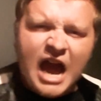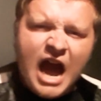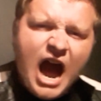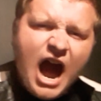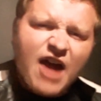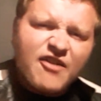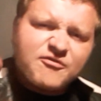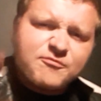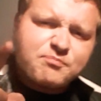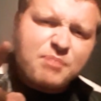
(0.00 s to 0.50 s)

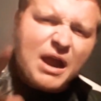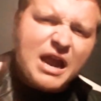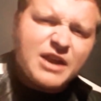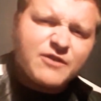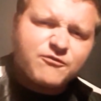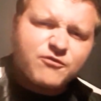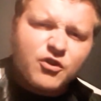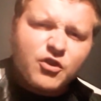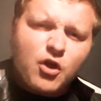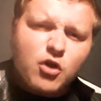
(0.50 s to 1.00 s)
I've
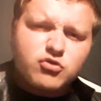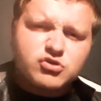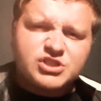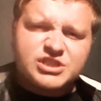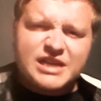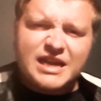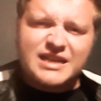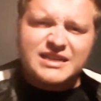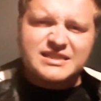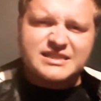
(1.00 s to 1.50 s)
paid for those
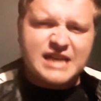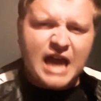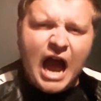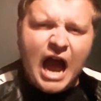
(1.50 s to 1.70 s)
sins.